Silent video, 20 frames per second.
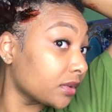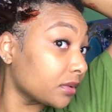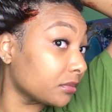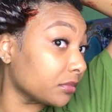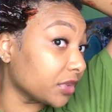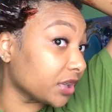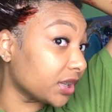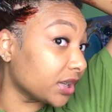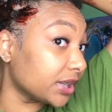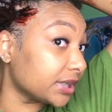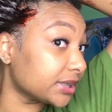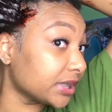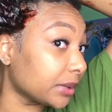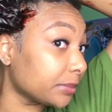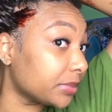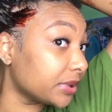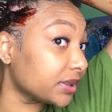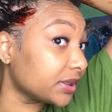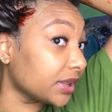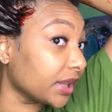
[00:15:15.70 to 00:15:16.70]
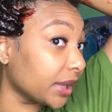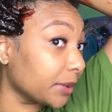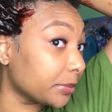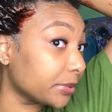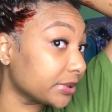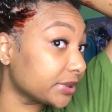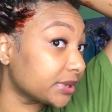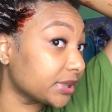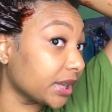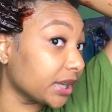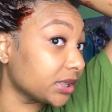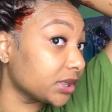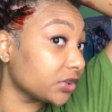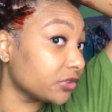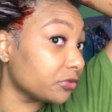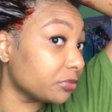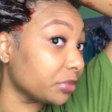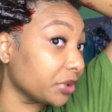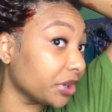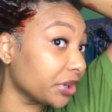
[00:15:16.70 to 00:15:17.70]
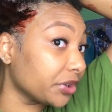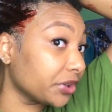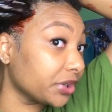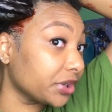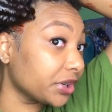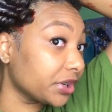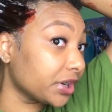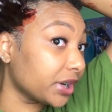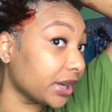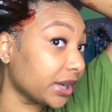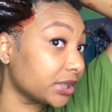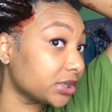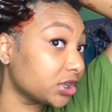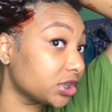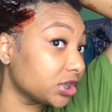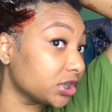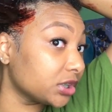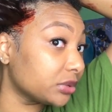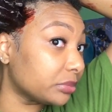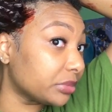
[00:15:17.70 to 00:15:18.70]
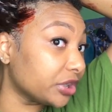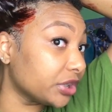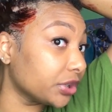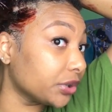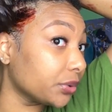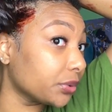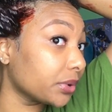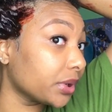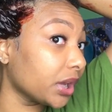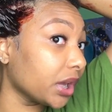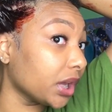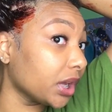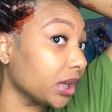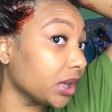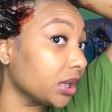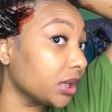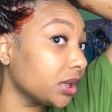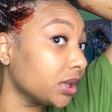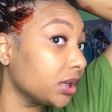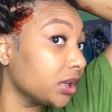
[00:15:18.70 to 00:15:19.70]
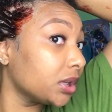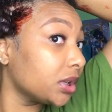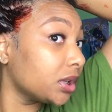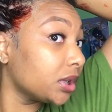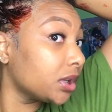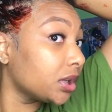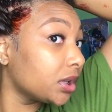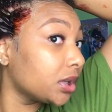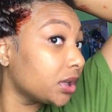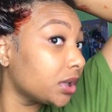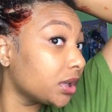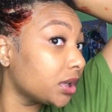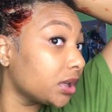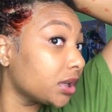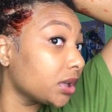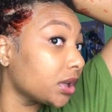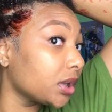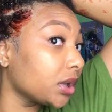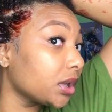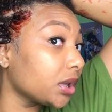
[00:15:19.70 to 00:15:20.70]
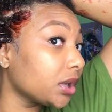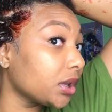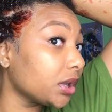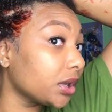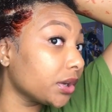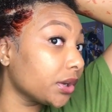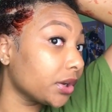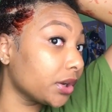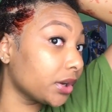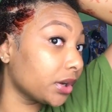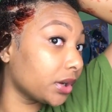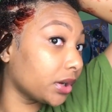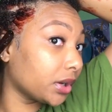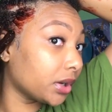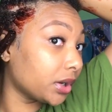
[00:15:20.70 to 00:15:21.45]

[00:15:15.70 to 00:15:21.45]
Because I put that protective barrier, I should be okay here.